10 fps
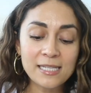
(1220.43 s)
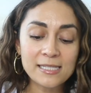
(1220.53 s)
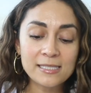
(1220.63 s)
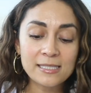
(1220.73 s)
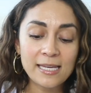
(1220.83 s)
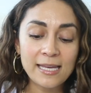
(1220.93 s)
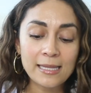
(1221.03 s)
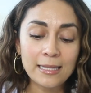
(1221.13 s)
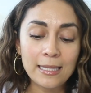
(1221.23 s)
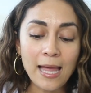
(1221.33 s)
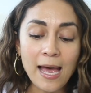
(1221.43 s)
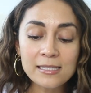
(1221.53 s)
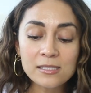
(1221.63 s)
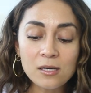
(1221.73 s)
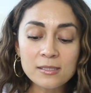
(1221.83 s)
Does it
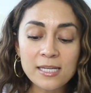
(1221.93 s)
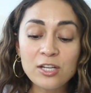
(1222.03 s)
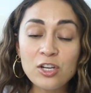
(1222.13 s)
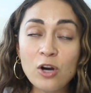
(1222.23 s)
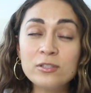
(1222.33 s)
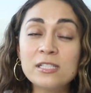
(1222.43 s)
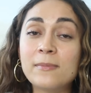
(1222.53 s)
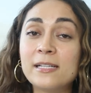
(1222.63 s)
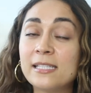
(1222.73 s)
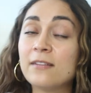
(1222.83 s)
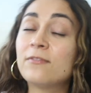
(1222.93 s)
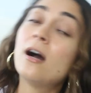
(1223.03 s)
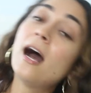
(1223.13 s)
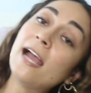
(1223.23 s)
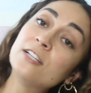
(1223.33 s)
last all day? No. Does my skin
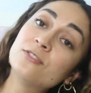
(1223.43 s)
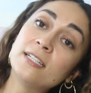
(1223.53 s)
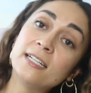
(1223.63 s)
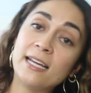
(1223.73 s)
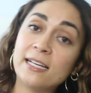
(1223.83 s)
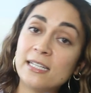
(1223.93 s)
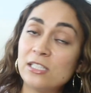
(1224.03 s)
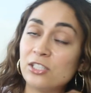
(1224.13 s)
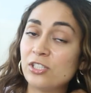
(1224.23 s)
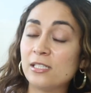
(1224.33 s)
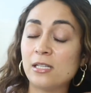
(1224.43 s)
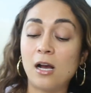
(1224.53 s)
feel hydrated and conditioned?